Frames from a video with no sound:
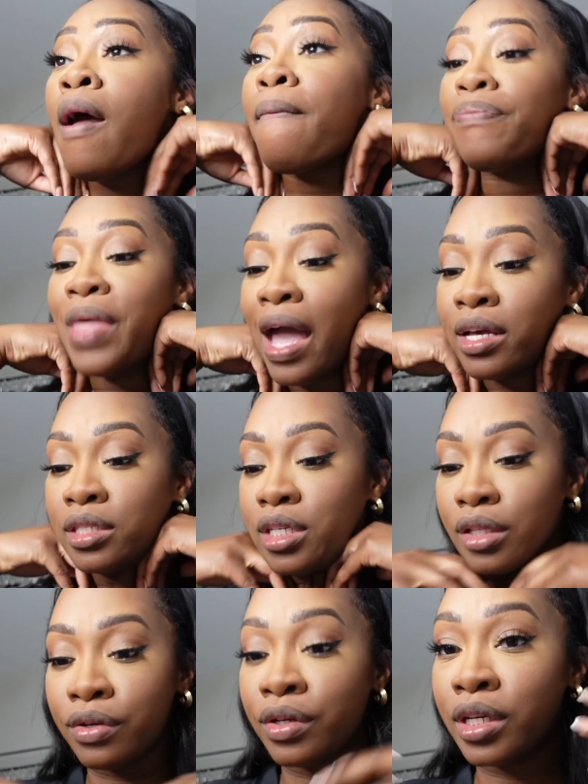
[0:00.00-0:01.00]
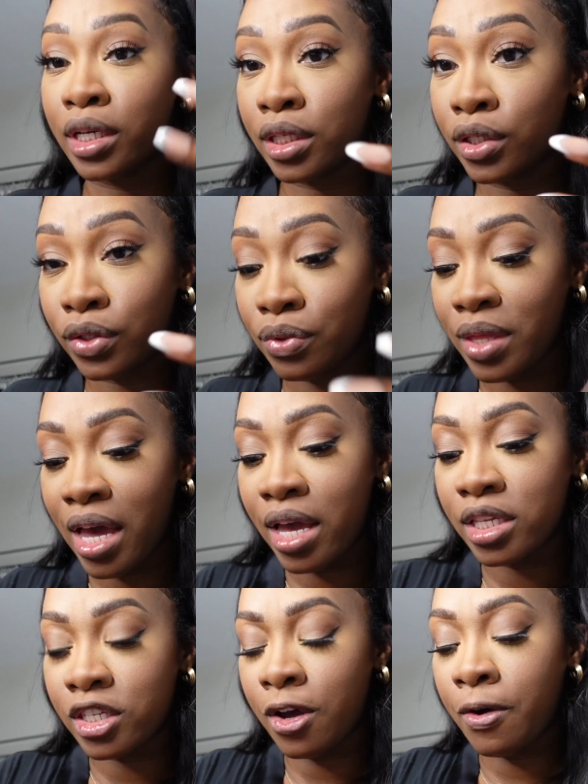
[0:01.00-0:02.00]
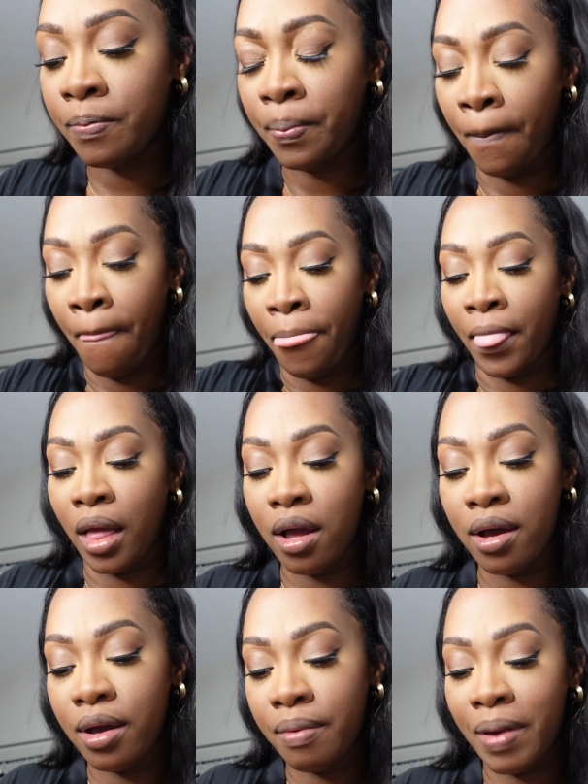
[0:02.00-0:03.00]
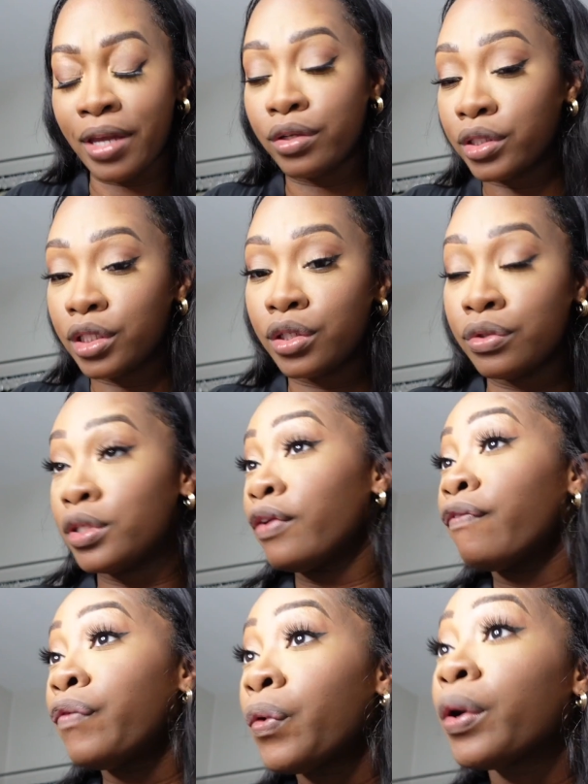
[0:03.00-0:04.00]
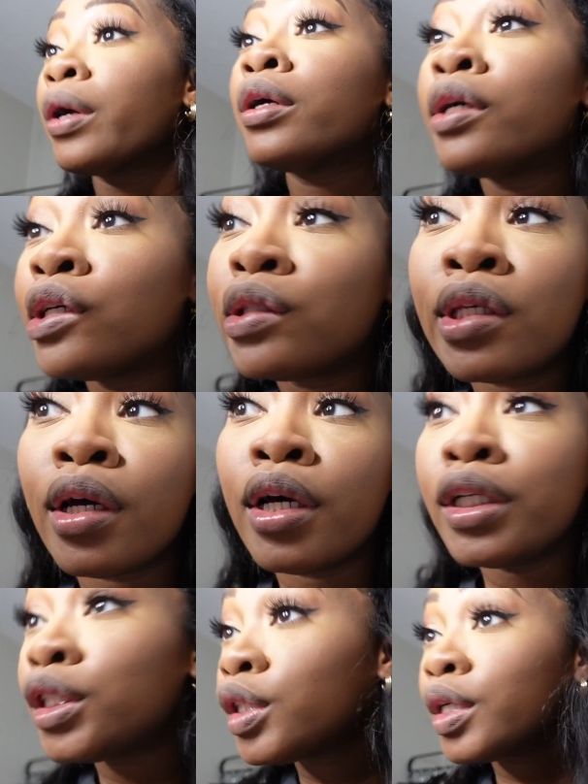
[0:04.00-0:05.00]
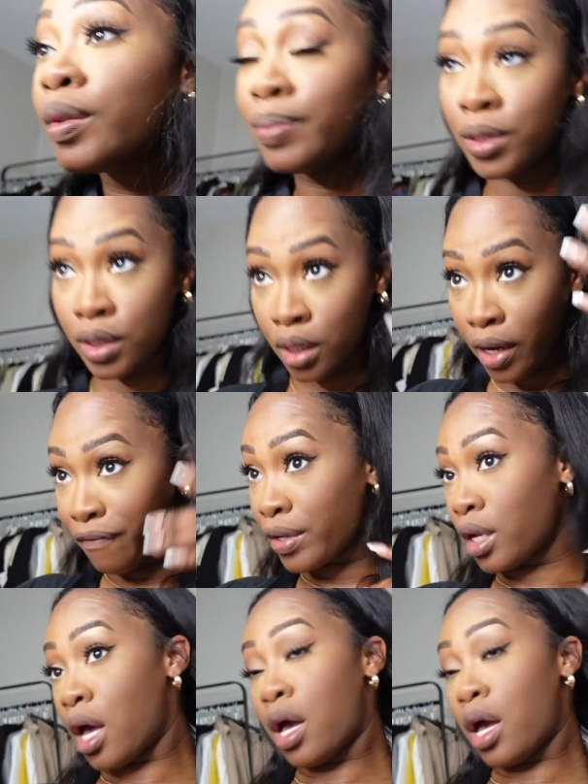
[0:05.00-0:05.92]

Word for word: That concealer doesn't do that. So I usually use it for touch-ups, and I feel